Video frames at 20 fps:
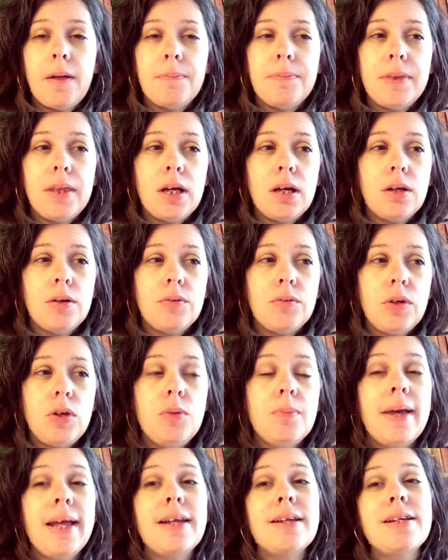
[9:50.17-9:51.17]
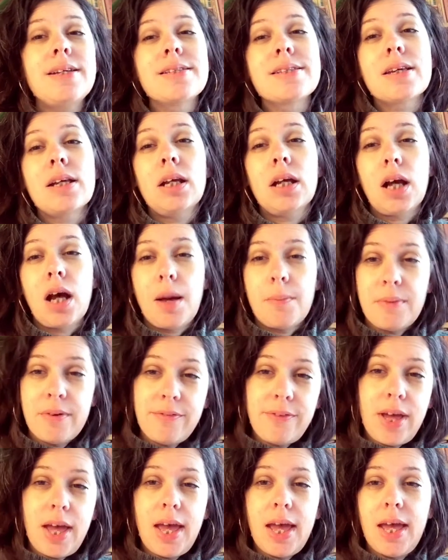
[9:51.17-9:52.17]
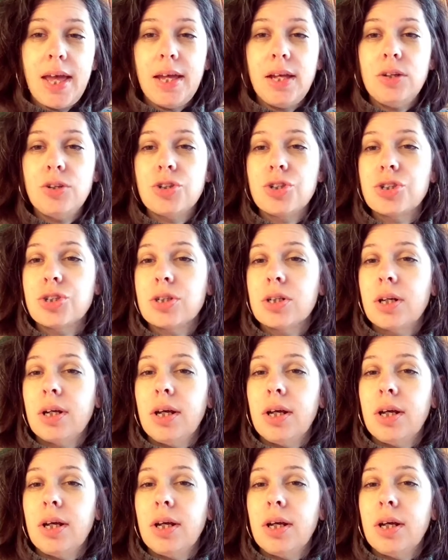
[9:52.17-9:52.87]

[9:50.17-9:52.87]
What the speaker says: that humanity's going to come of age,